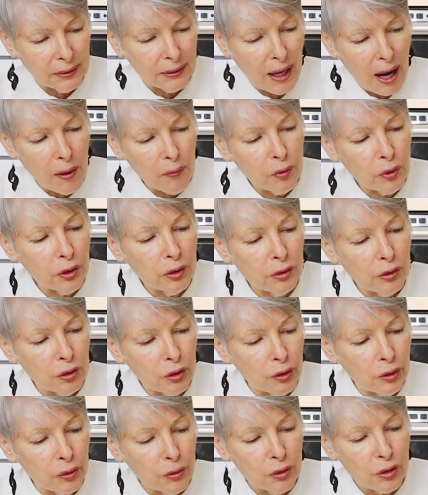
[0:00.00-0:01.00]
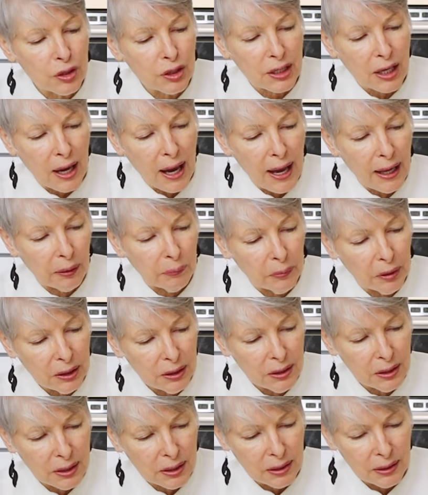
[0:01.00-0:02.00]
I wouldn't use
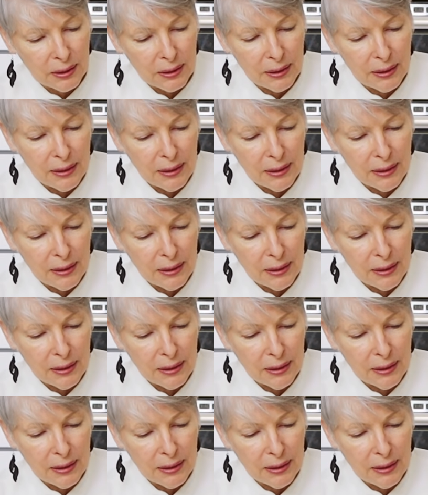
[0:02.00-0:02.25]
almonds.